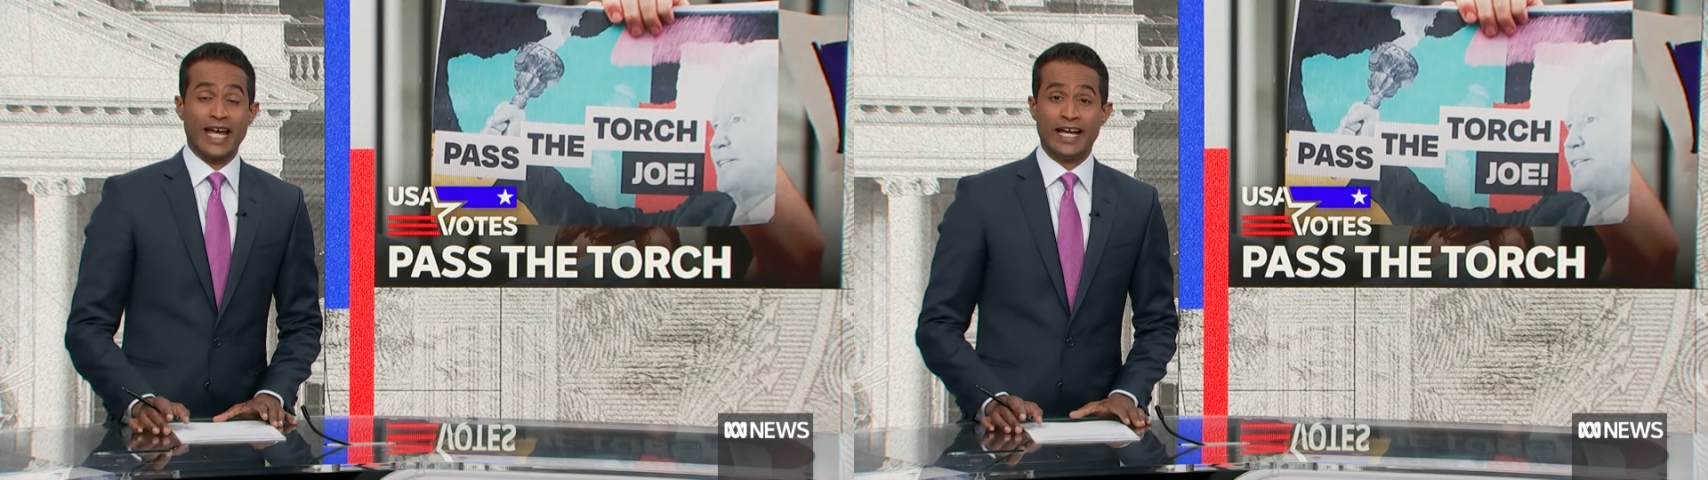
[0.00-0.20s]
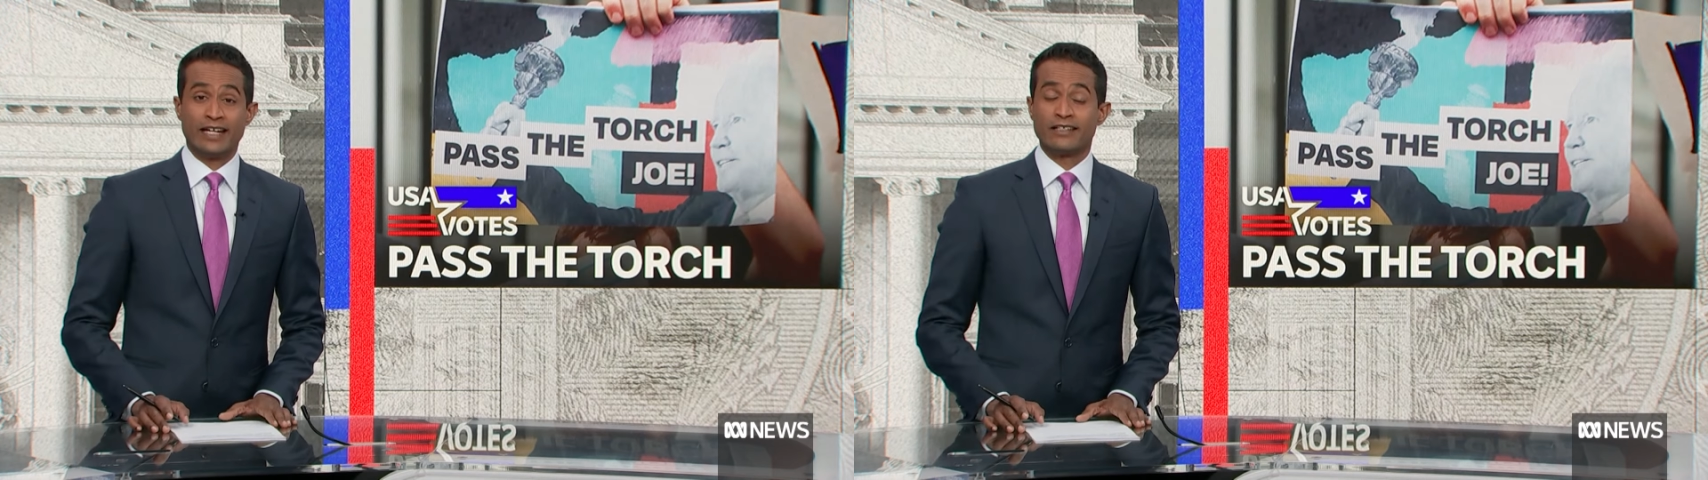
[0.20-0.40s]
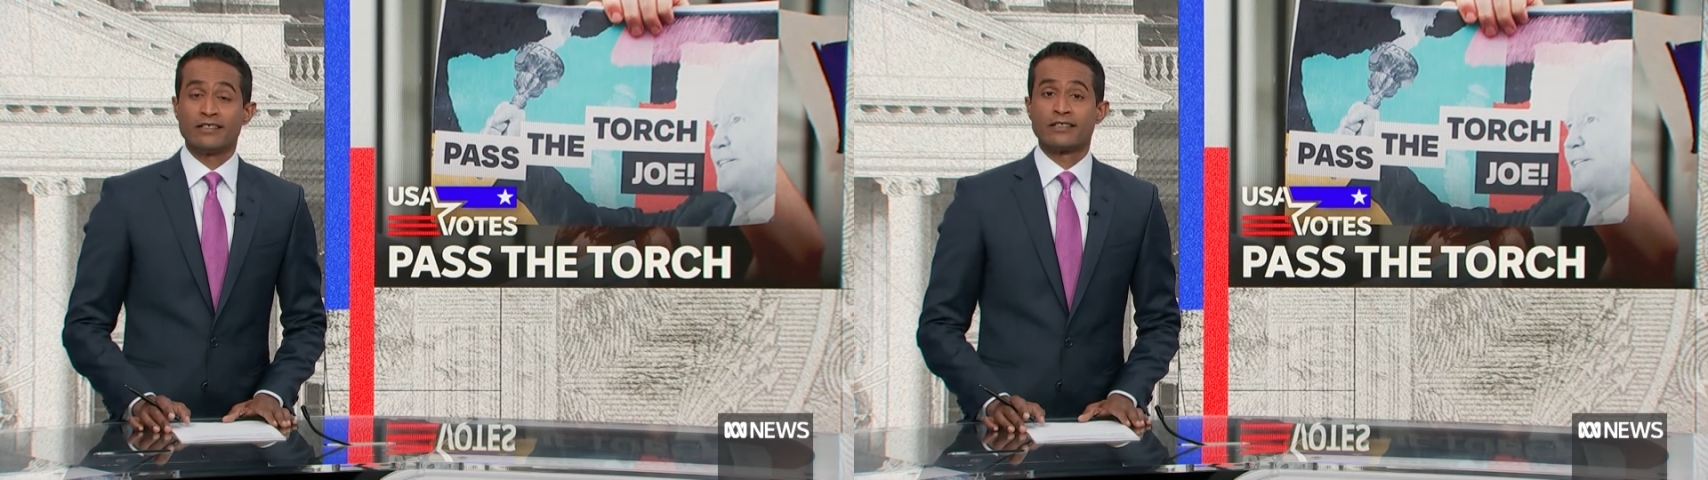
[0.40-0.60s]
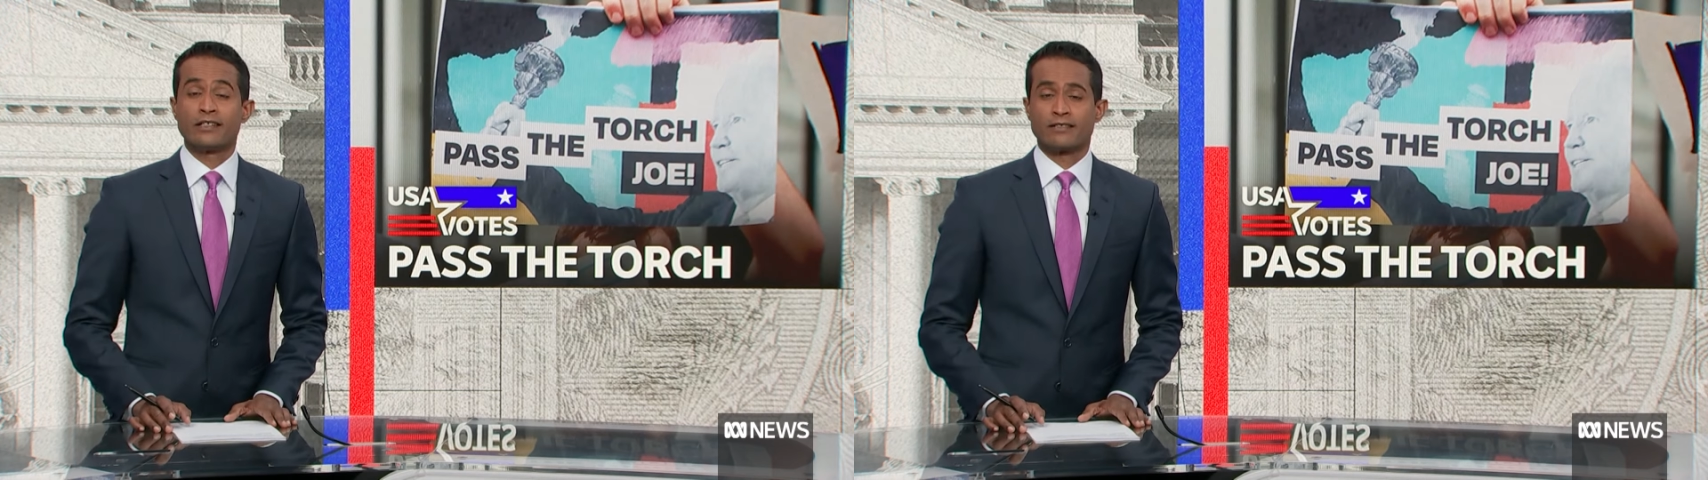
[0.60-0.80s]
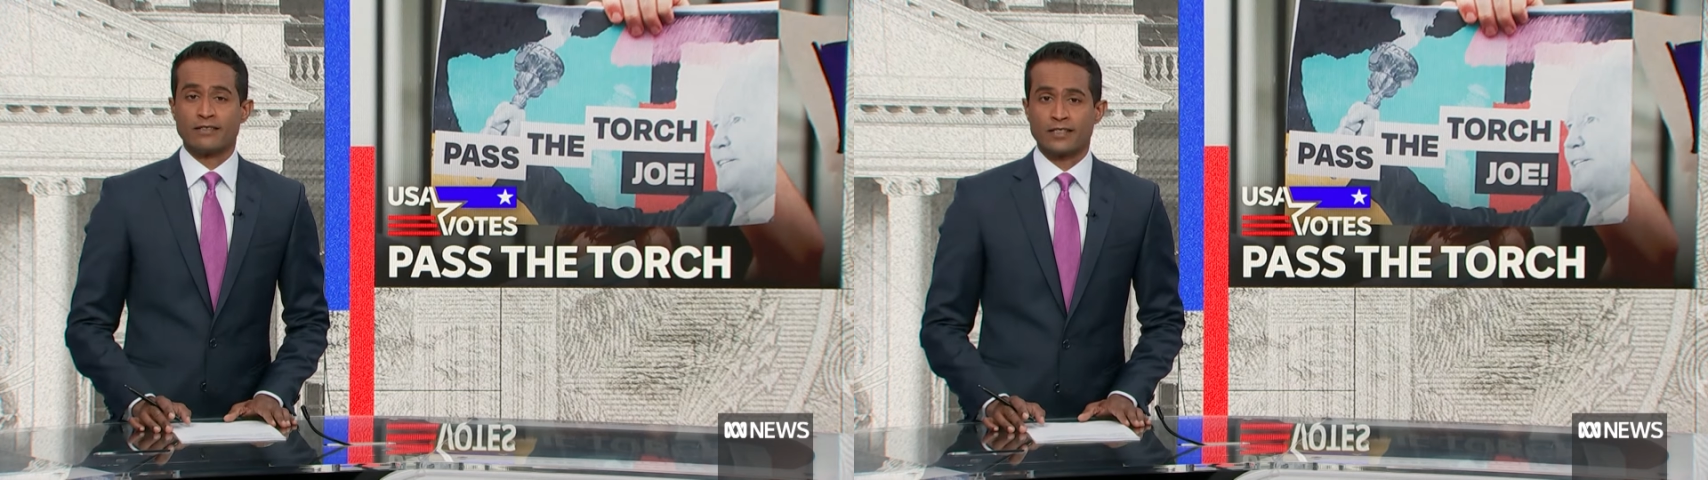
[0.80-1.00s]
and
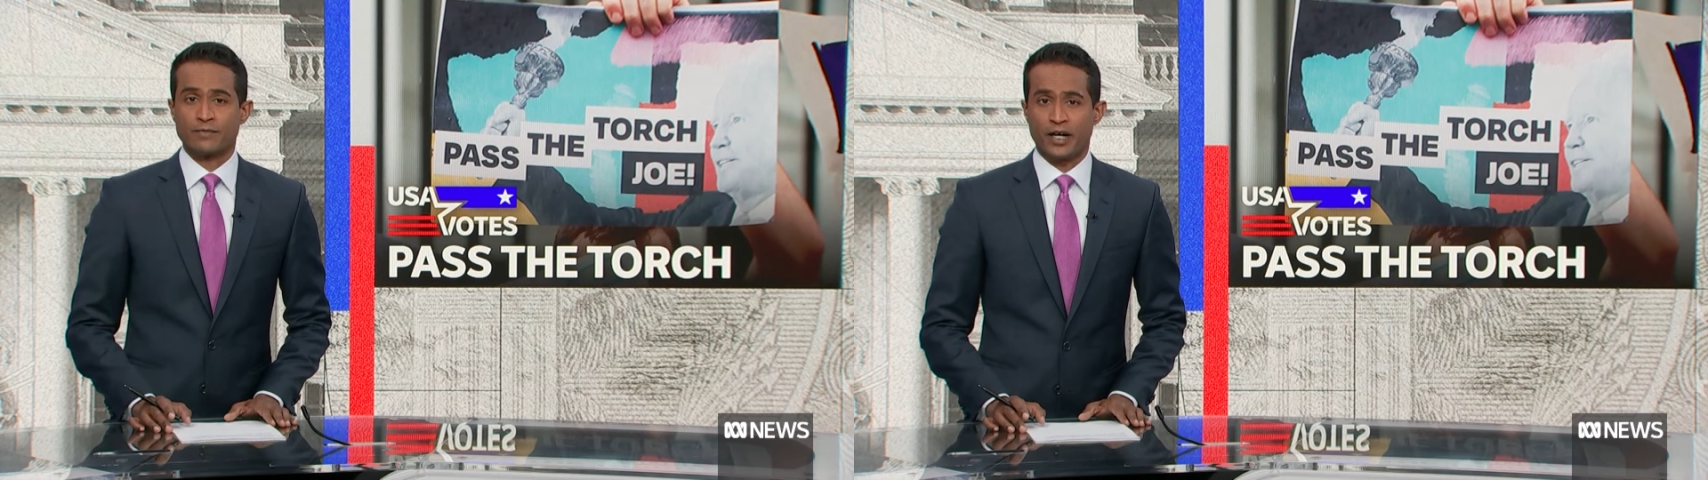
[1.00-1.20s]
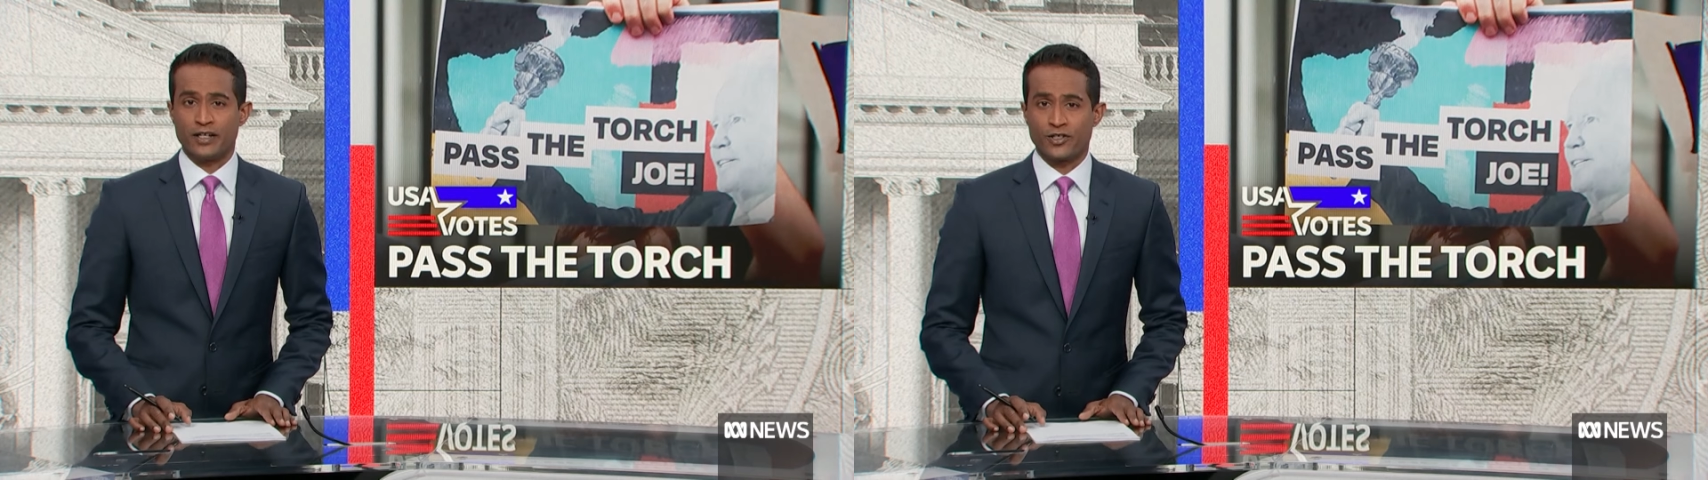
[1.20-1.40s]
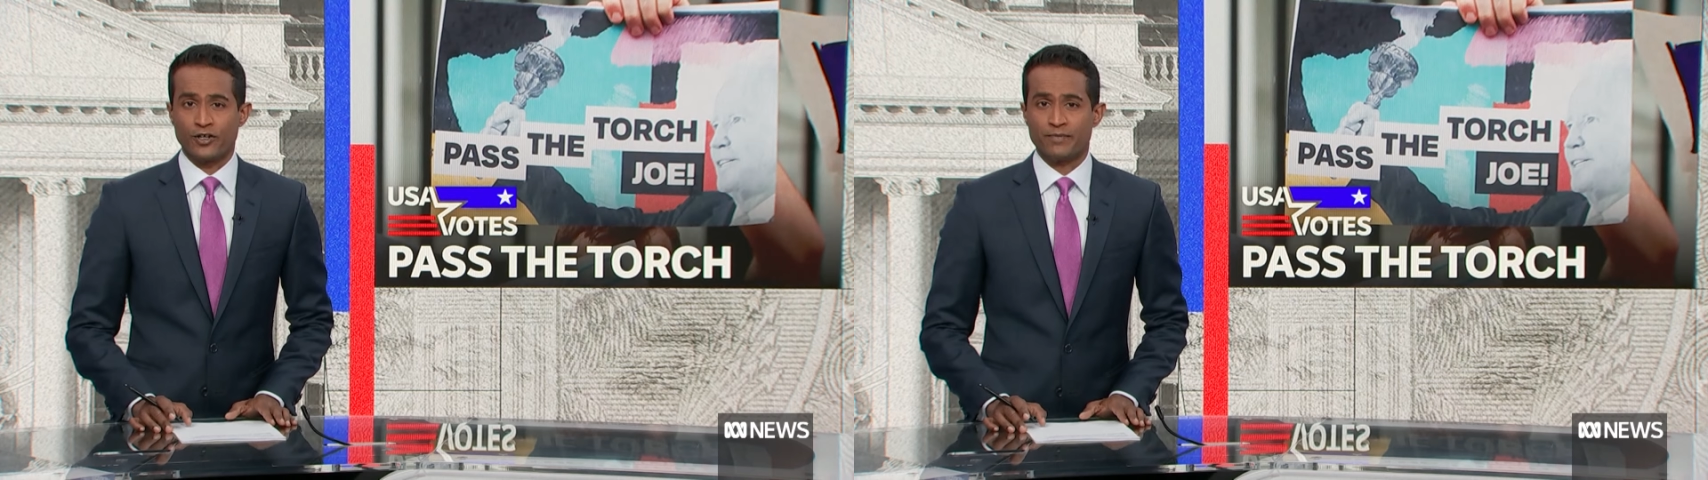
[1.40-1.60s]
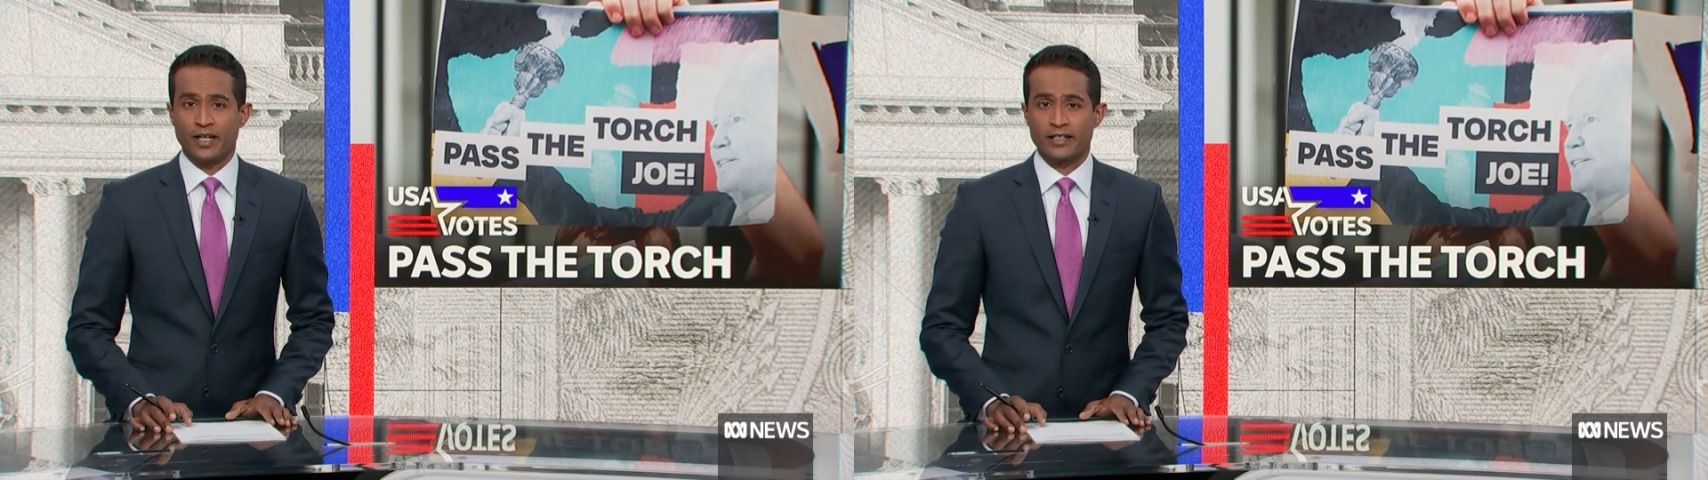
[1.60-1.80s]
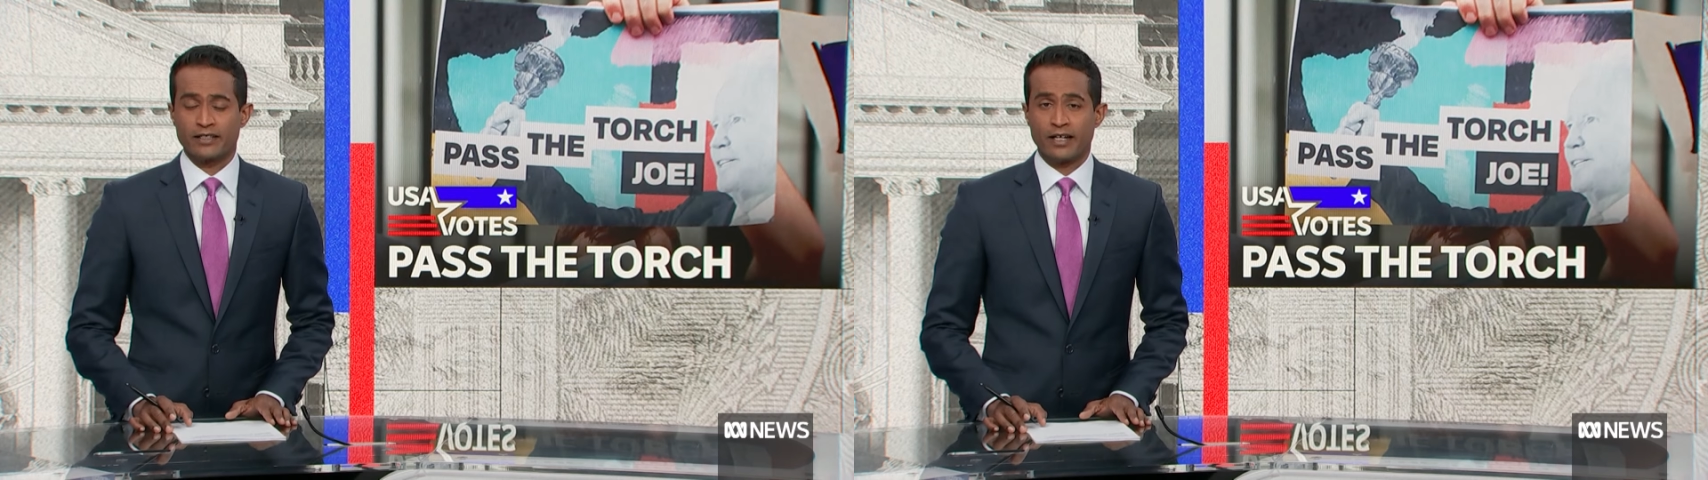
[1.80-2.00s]
insistence by Joe
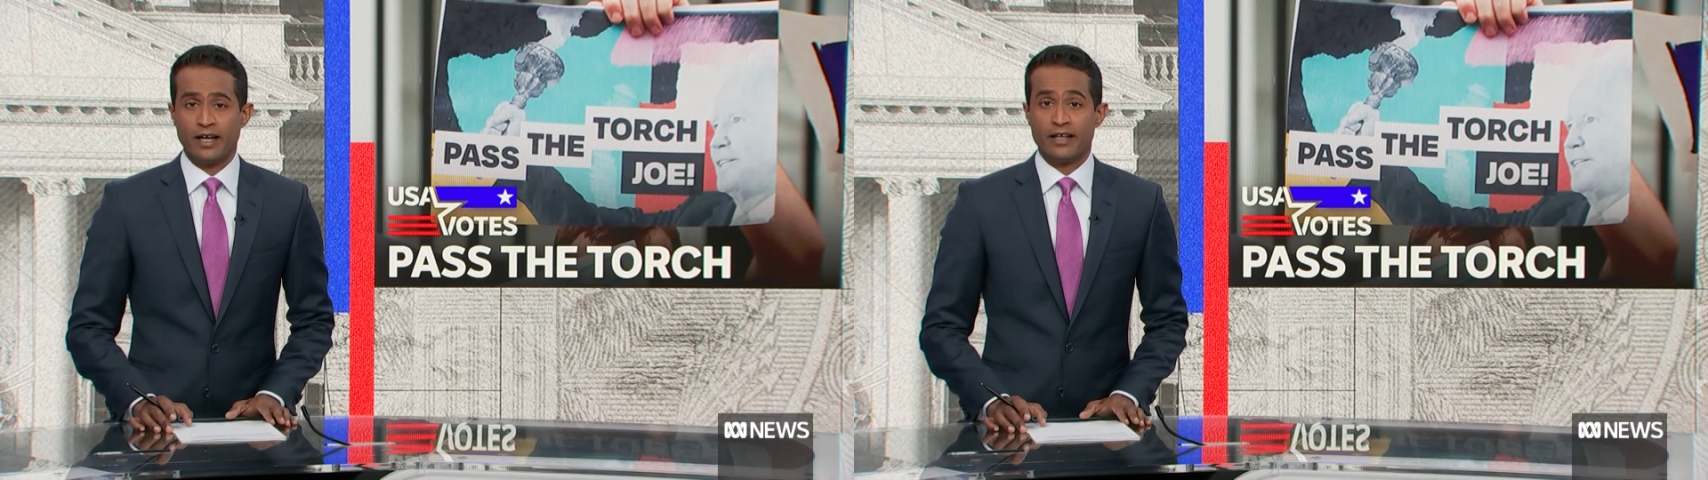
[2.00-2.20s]
Biden